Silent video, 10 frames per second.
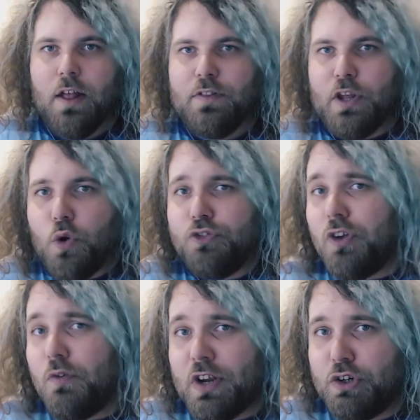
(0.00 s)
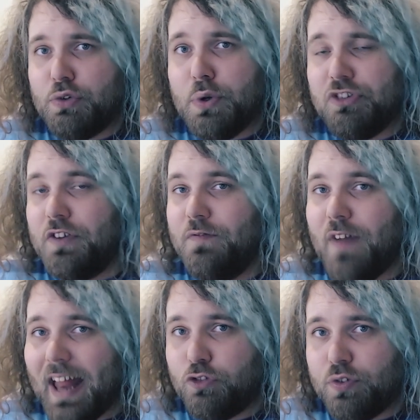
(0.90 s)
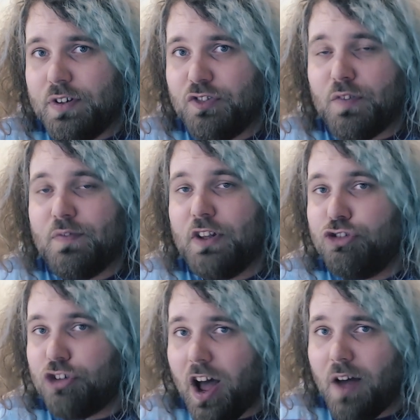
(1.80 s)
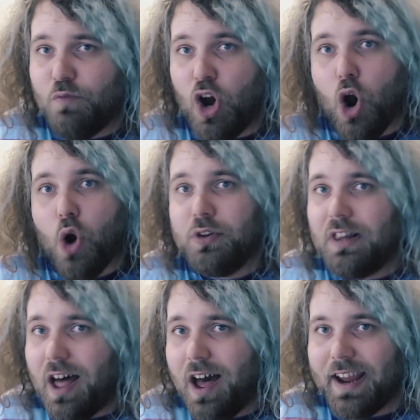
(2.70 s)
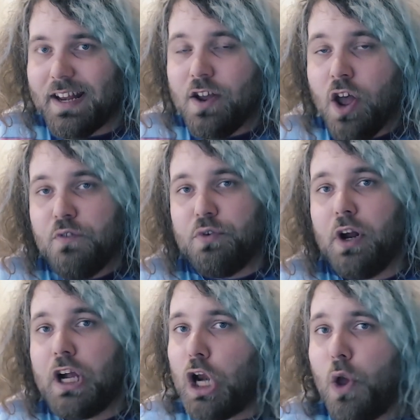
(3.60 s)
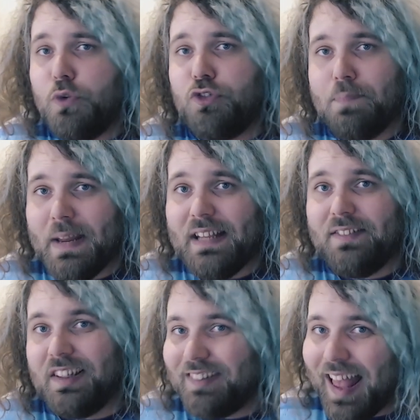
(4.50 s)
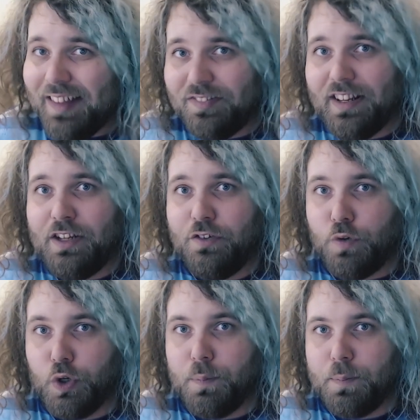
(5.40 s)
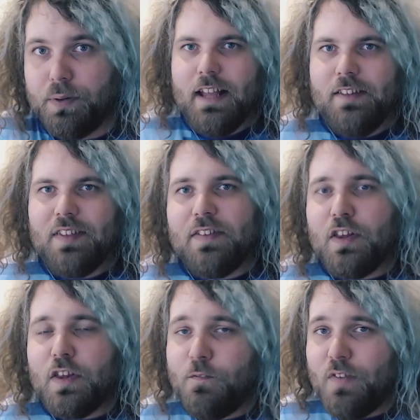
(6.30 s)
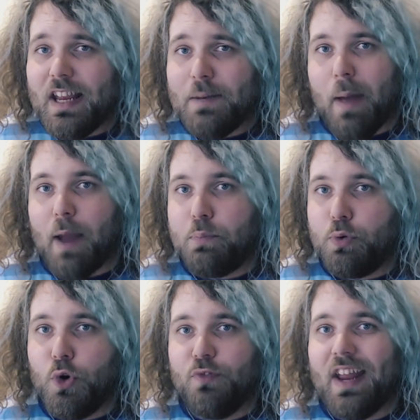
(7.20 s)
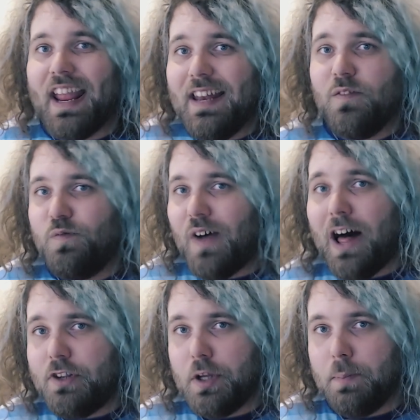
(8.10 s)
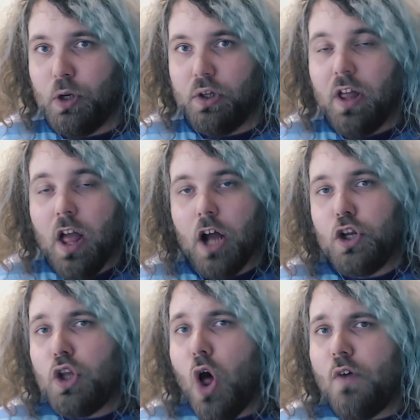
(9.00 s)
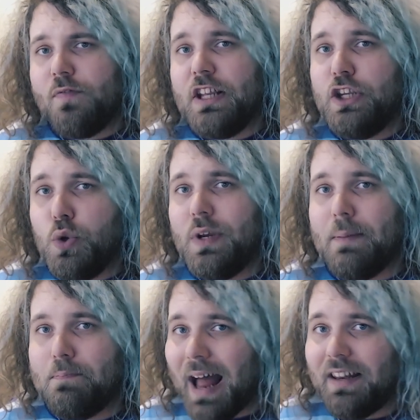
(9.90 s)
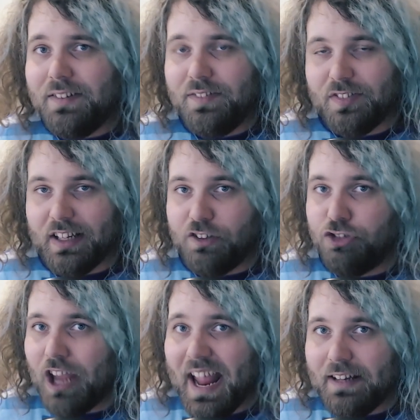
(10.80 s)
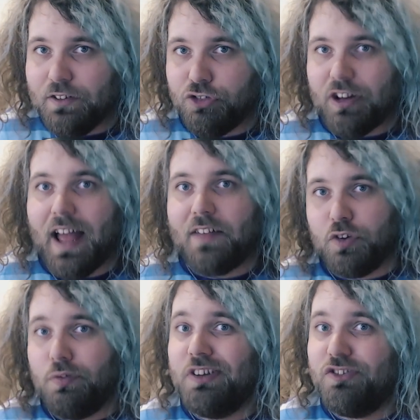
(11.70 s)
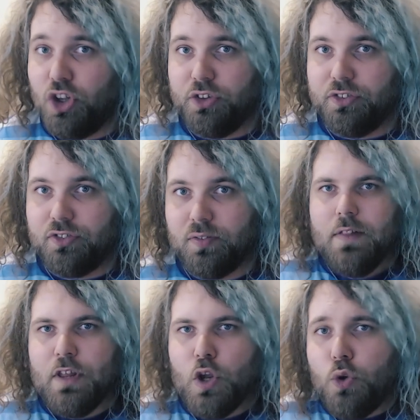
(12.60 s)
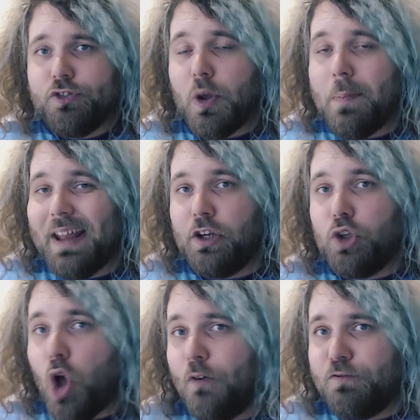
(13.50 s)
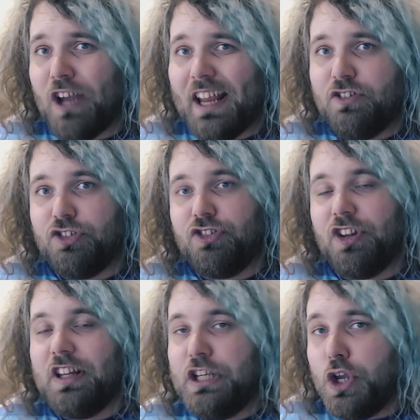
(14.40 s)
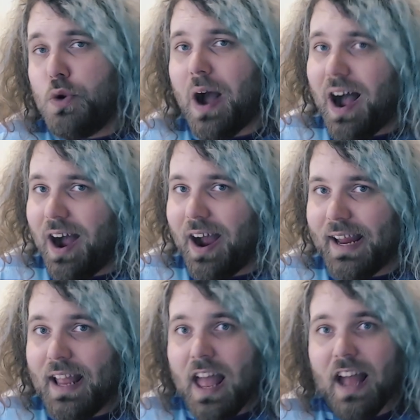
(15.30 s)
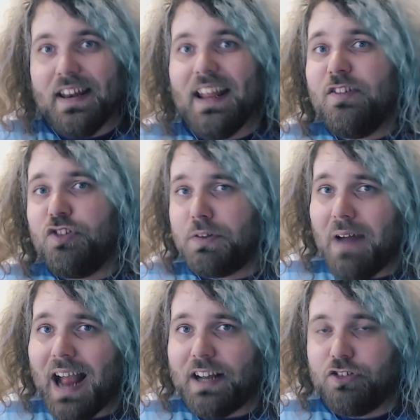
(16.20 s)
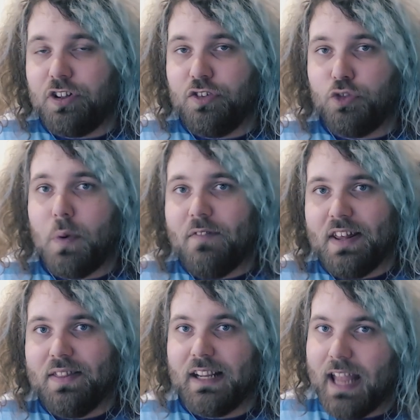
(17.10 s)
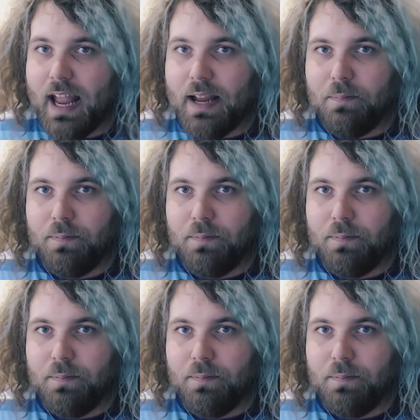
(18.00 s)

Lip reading: They also recruited veterans of the genre online for a closed beta testing group. He said that the feedback proved invaluable and a lot of the unit balancing changed as a result. They also made a lot of changes to the UI and interactions within the game.